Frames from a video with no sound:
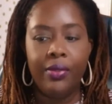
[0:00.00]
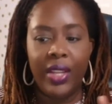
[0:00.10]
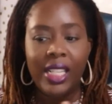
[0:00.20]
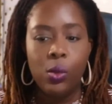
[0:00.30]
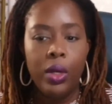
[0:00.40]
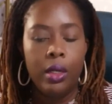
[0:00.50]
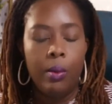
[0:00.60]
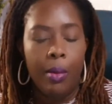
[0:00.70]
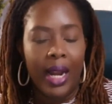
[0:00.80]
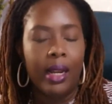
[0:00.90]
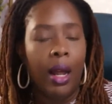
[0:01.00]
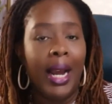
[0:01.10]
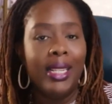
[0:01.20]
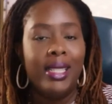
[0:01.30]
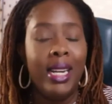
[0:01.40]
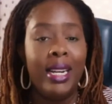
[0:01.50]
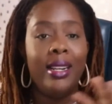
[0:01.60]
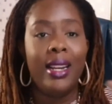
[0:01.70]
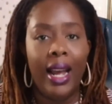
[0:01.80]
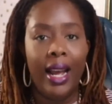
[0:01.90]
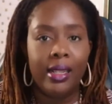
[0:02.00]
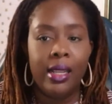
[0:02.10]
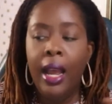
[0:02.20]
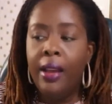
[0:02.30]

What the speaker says: That's what my clients needed next.